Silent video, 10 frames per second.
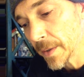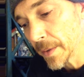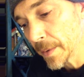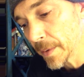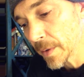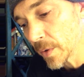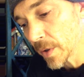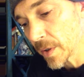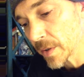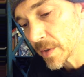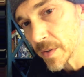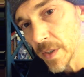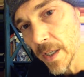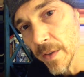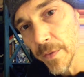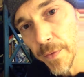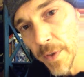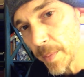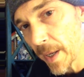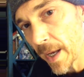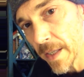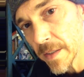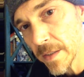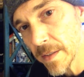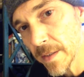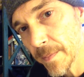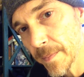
uh, or does he get a free pass?